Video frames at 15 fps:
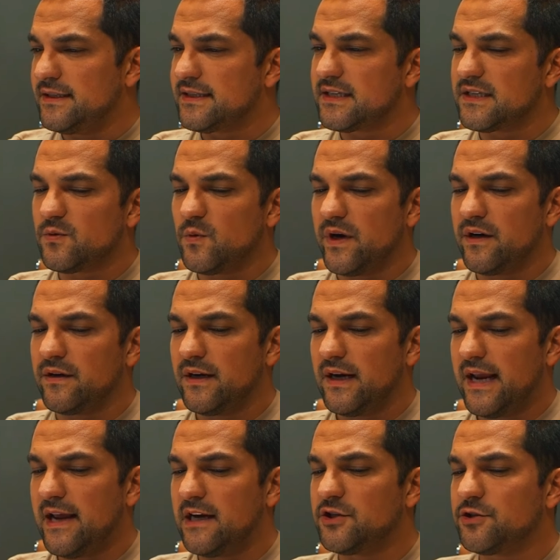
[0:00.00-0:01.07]
This is where
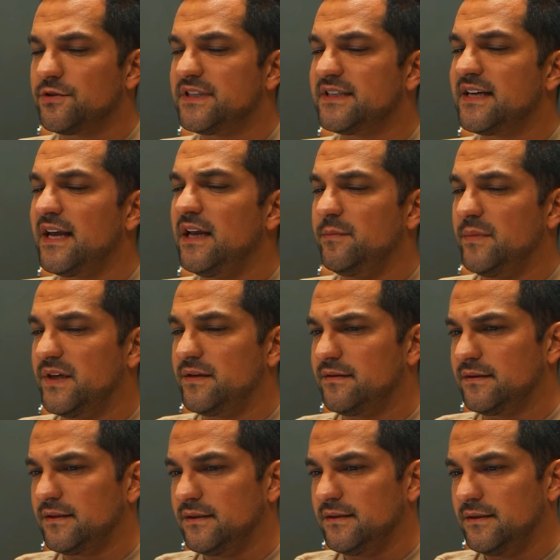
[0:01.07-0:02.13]

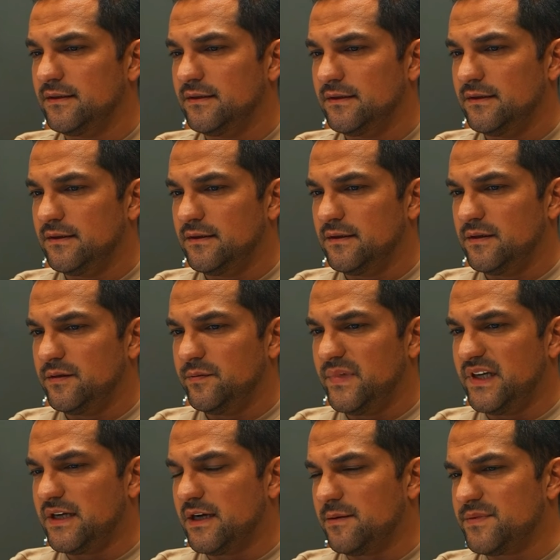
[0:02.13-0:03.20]
entertainment
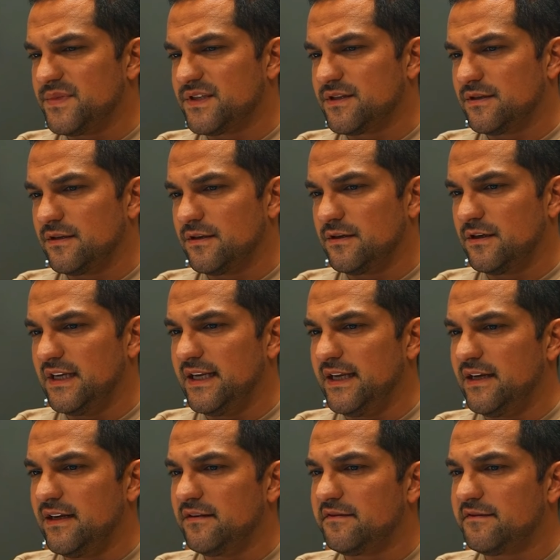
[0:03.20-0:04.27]
becomes a
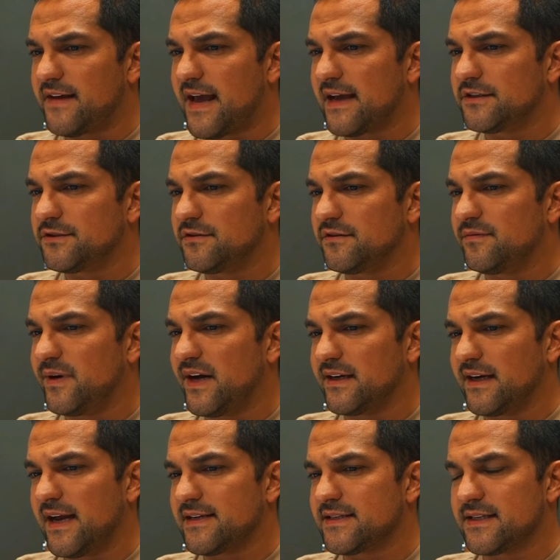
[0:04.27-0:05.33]
leading factor of
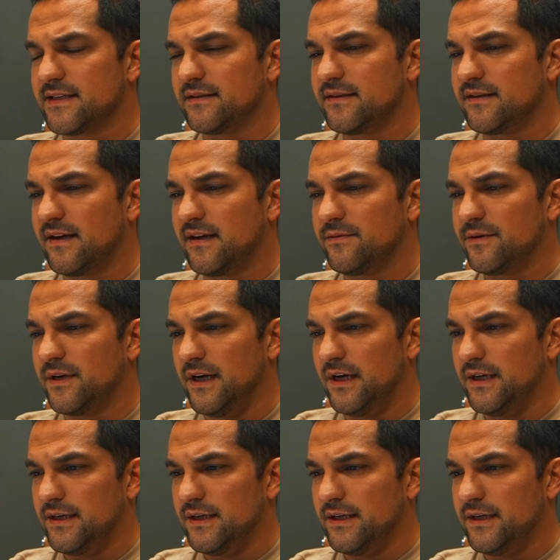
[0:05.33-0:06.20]
podcasting today, right?